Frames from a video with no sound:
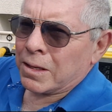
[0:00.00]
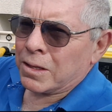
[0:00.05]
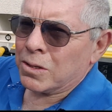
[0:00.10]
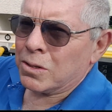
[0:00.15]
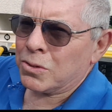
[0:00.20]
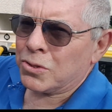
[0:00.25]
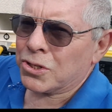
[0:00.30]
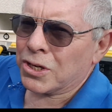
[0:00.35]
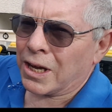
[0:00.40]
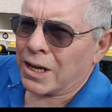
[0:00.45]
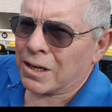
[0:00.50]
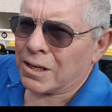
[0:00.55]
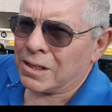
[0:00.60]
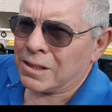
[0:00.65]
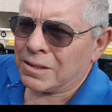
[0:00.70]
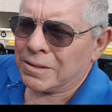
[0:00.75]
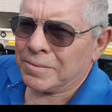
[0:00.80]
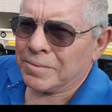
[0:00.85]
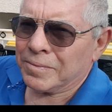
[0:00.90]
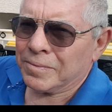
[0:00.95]
U-channel,
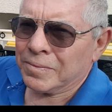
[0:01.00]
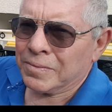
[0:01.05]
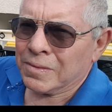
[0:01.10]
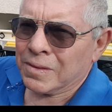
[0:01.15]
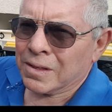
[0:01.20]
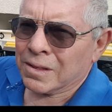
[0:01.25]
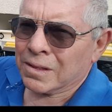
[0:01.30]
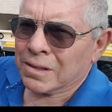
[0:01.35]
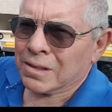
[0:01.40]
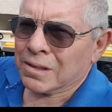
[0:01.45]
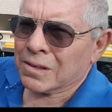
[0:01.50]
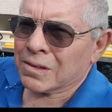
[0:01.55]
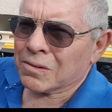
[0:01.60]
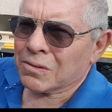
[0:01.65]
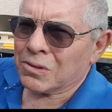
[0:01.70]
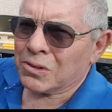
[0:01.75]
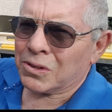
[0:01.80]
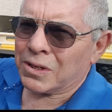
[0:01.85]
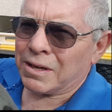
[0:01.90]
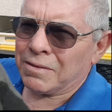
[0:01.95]

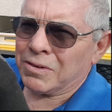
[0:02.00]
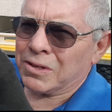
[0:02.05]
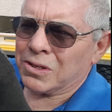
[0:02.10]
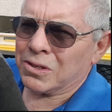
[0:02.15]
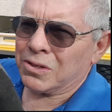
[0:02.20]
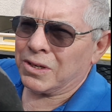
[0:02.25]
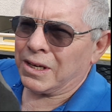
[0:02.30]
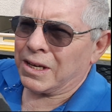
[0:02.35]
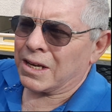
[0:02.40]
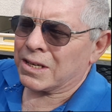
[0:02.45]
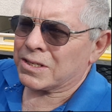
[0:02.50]
real heavy duty.